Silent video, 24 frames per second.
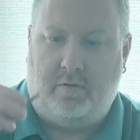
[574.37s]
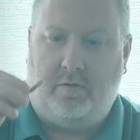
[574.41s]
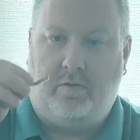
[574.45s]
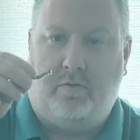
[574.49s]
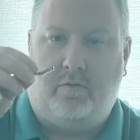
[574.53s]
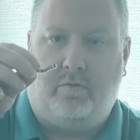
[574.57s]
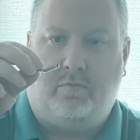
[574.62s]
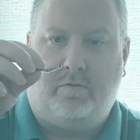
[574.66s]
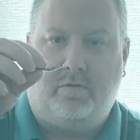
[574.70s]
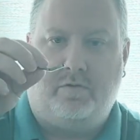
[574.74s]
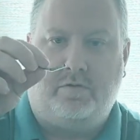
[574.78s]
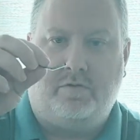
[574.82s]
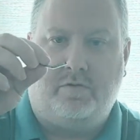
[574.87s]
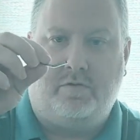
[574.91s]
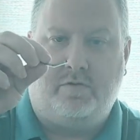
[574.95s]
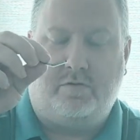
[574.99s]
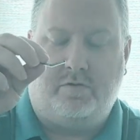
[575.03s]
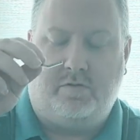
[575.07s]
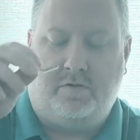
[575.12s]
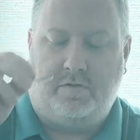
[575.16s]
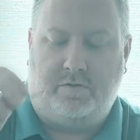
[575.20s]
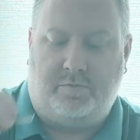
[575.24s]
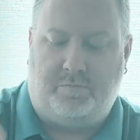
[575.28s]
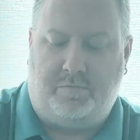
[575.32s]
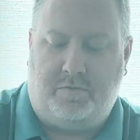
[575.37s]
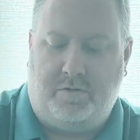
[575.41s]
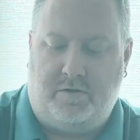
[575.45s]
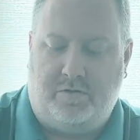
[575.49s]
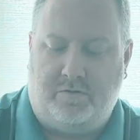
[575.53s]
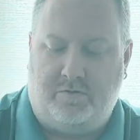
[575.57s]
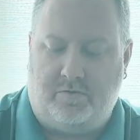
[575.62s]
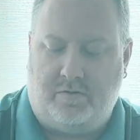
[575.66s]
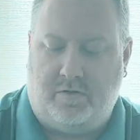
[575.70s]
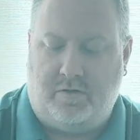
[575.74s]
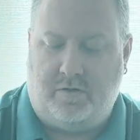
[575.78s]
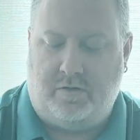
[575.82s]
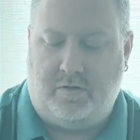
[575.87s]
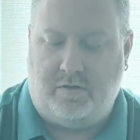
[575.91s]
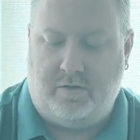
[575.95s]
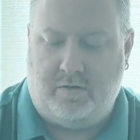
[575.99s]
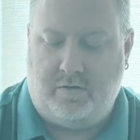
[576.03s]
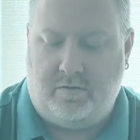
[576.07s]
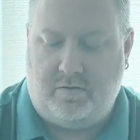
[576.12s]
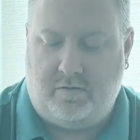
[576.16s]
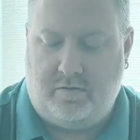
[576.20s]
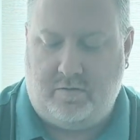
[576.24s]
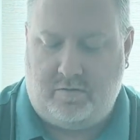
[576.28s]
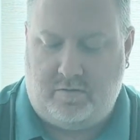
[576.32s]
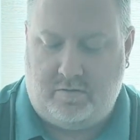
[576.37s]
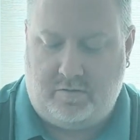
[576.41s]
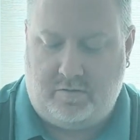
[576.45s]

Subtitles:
which is this piece right here.